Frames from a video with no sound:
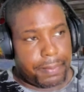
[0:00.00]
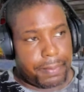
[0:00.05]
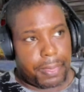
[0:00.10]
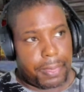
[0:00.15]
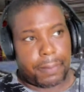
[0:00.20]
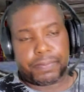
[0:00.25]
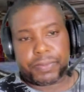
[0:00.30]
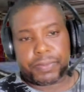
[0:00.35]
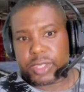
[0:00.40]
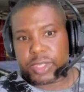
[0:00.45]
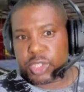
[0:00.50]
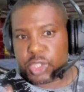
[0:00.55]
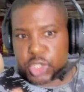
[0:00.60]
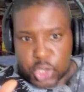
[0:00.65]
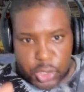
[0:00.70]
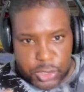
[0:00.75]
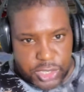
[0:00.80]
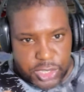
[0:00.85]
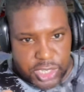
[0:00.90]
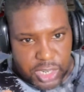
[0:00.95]
Deontay
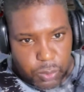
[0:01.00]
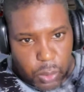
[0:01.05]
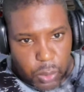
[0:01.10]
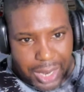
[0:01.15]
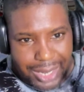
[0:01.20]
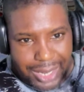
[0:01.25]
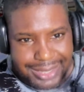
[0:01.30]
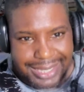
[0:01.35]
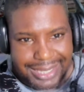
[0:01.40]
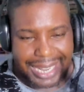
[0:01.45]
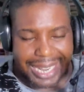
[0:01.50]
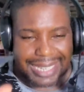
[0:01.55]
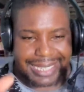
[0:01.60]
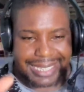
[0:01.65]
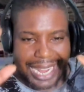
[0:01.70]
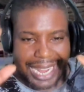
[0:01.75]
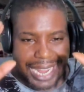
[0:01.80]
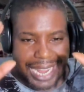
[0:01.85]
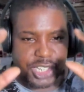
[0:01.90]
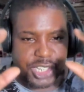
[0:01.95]
Wilder and AJ
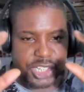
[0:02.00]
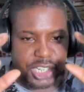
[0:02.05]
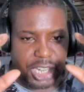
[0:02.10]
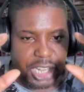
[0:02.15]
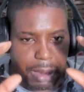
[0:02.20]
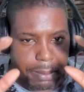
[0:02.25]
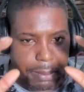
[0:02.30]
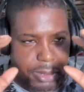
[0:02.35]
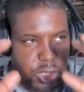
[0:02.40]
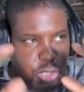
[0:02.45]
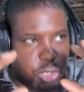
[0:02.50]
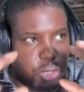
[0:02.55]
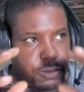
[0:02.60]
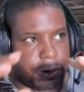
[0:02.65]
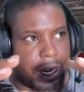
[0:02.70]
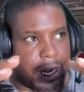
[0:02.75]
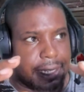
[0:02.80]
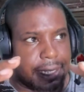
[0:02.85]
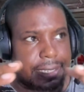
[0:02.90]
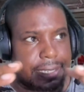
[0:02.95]
may be two fighters that
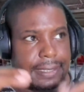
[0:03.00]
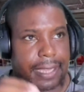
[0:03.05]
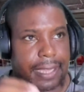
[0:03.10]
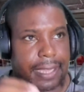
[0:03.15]
have